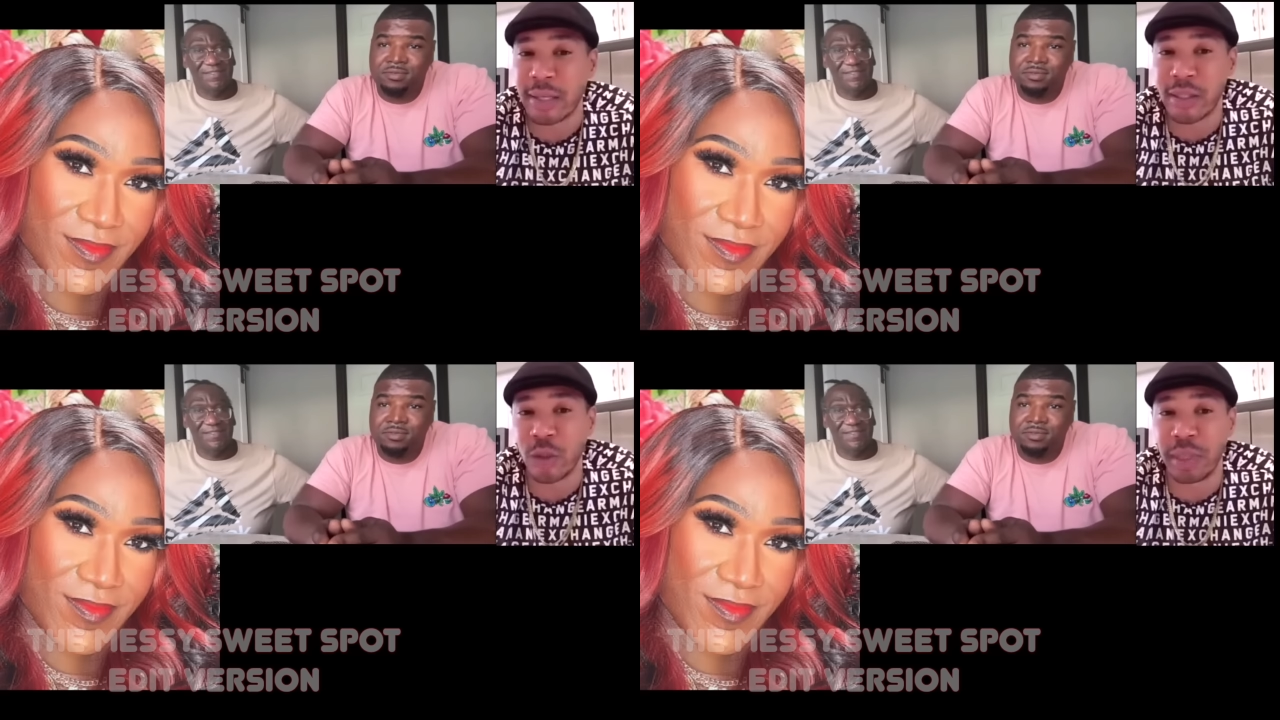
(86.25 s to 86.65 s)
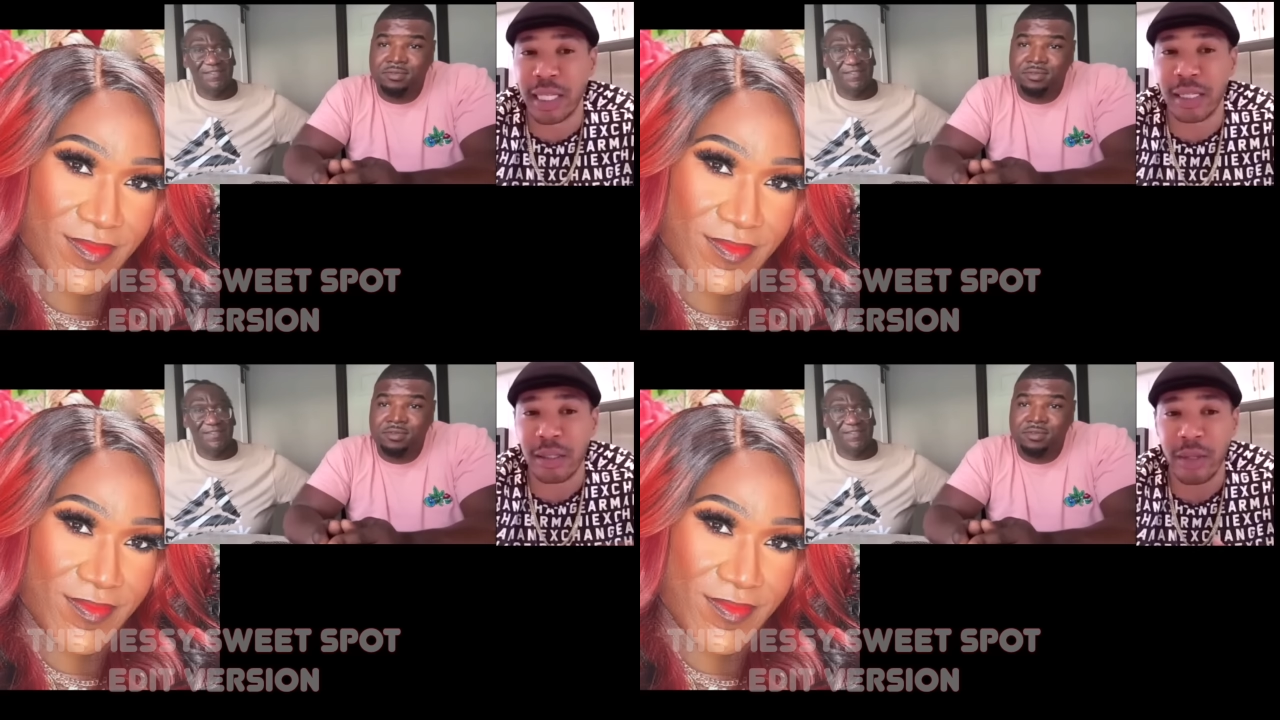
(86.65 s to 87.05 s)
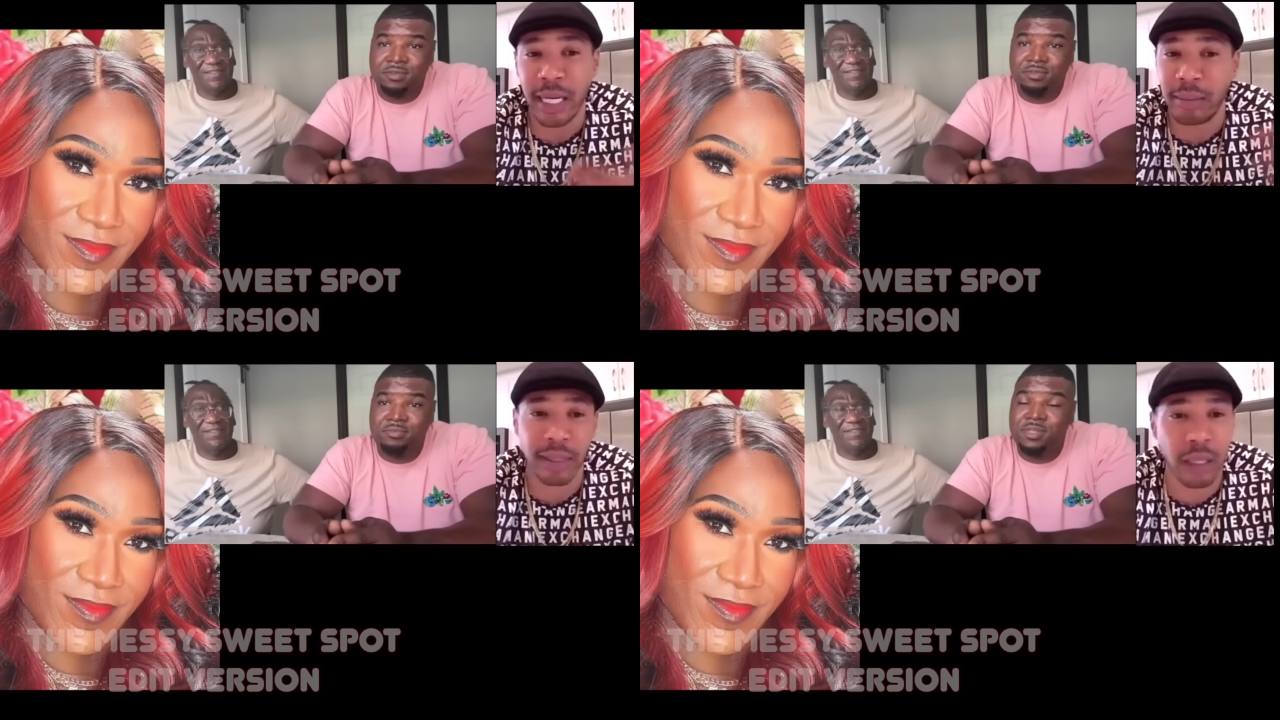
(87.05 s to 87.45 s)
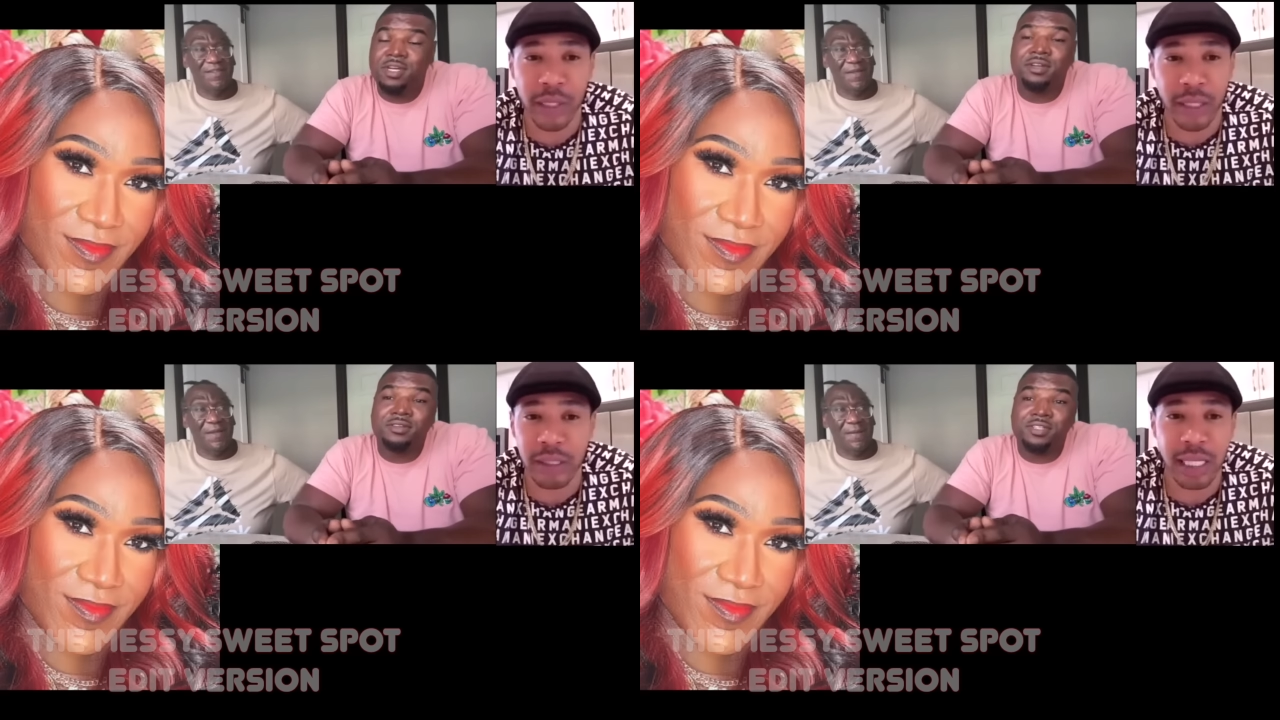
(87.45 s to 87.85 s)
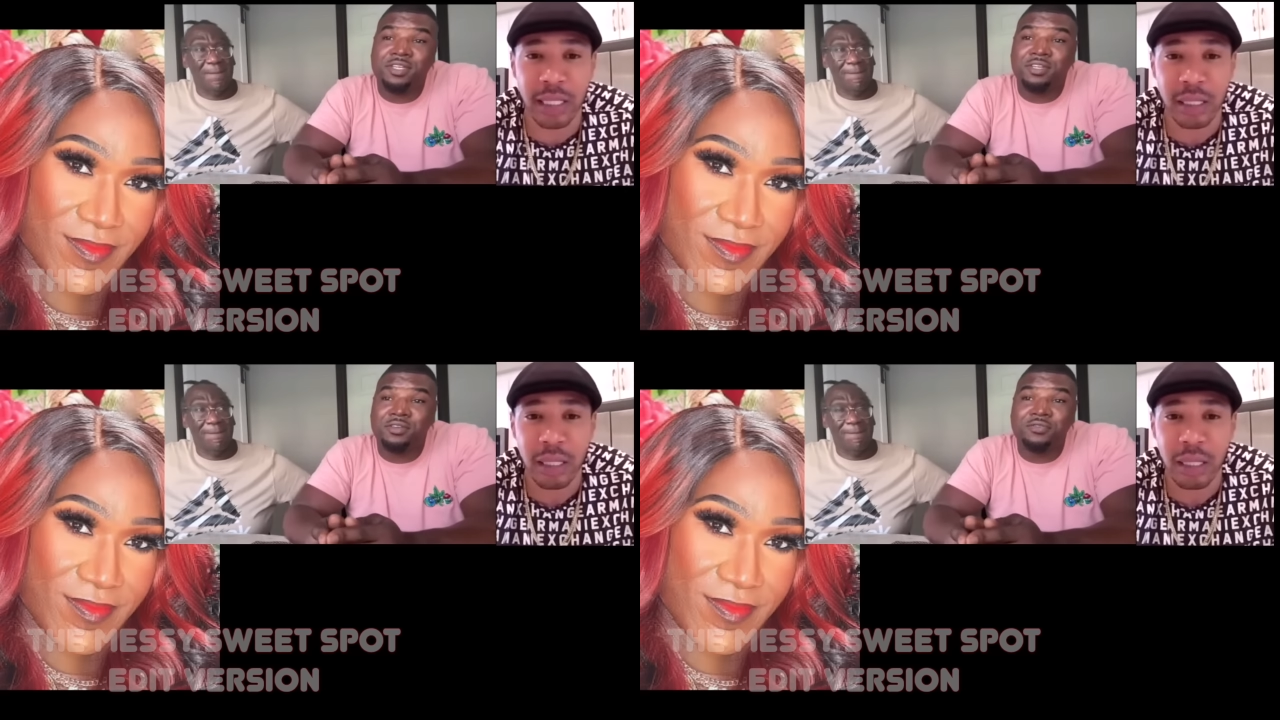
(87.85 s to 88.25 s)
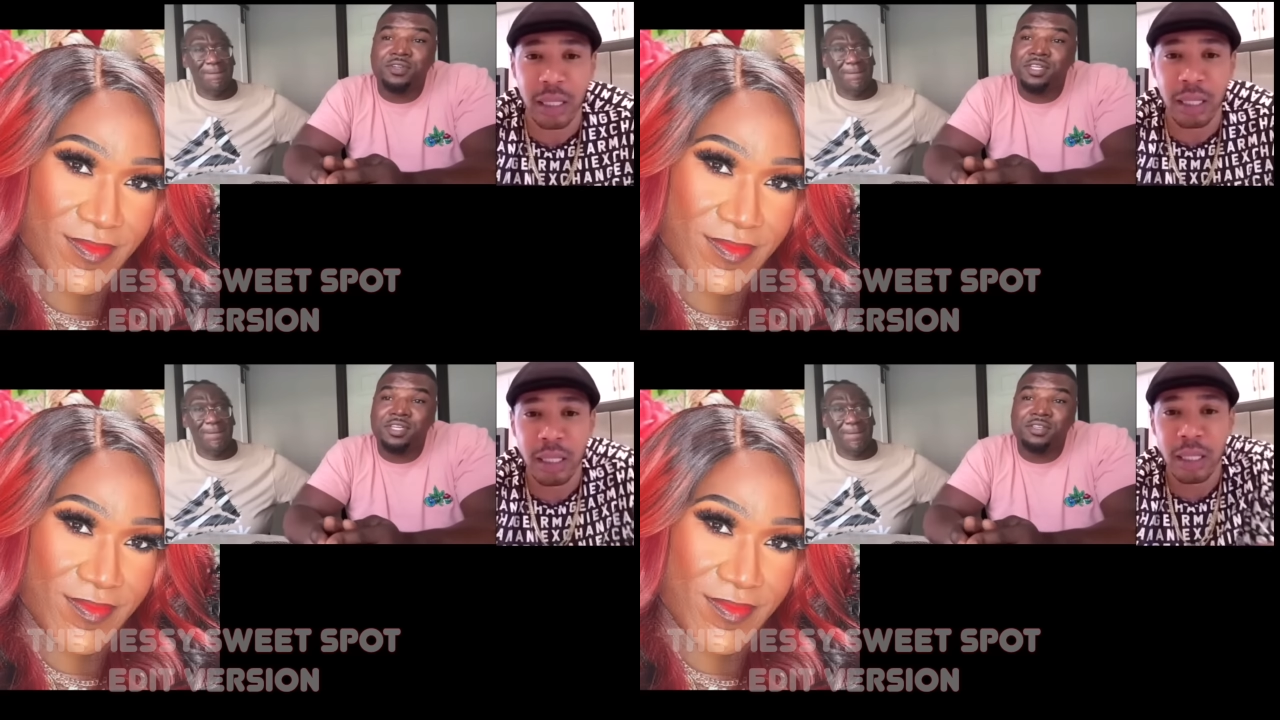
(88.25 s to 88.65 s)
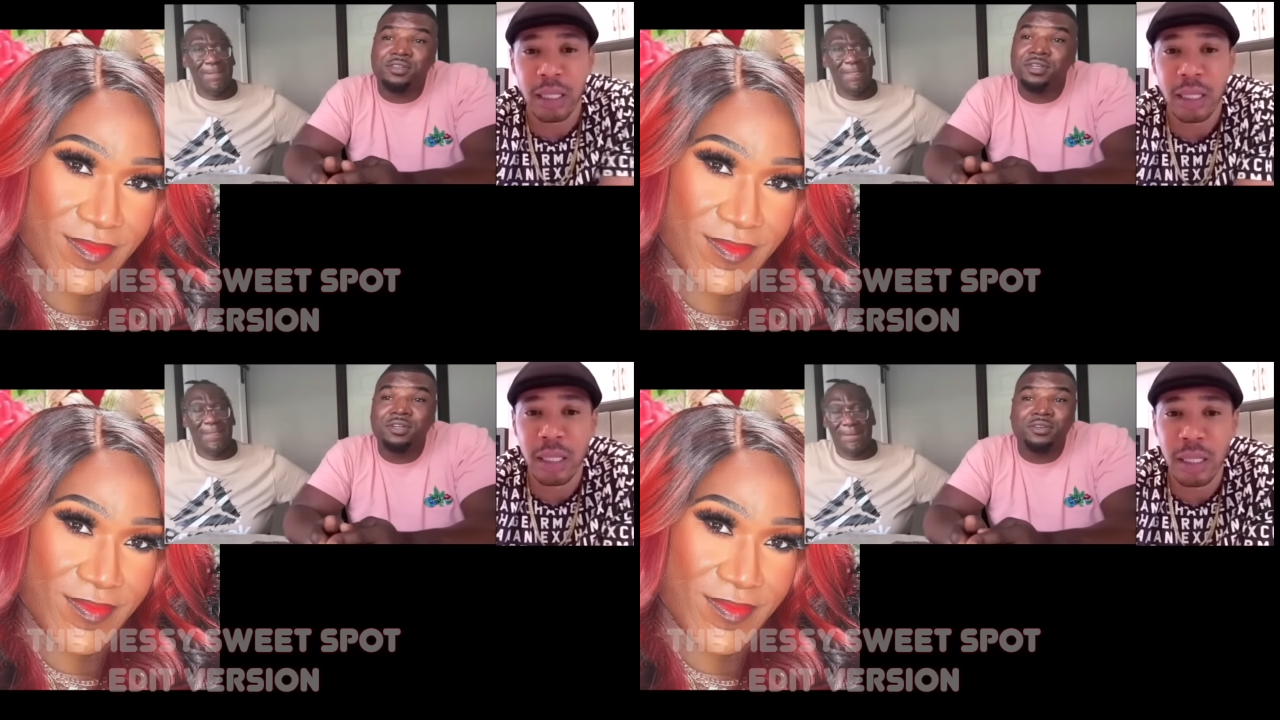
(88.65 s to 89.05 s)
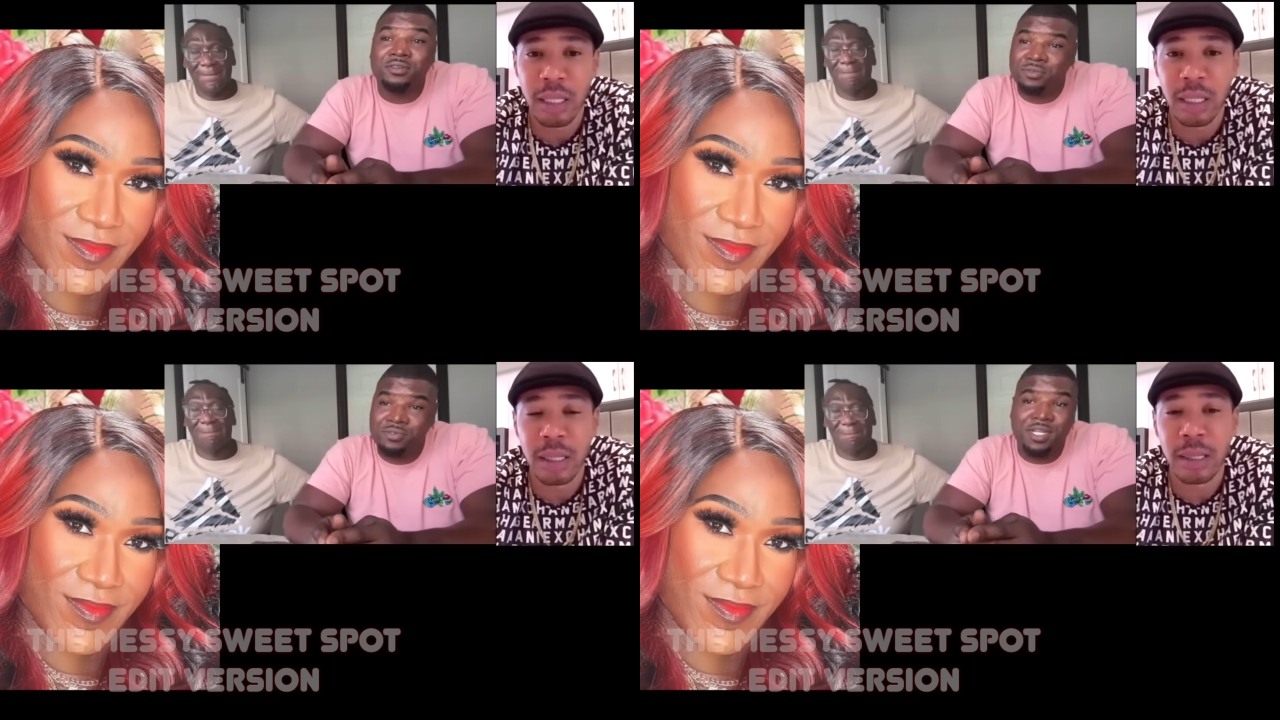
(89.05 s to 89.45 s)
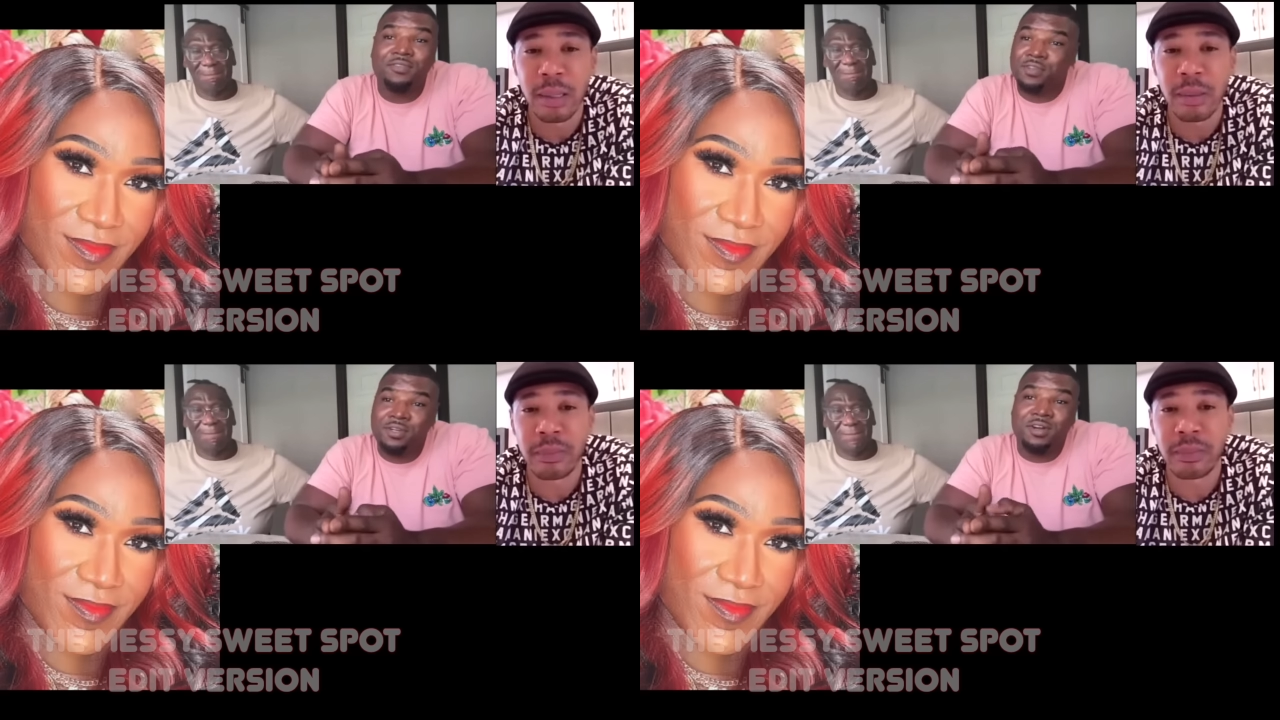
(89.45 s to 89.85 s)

Speaker 1: video down too, because you
Speaker 2: can't. Yeah, shit, you finna get, yeah, you definitely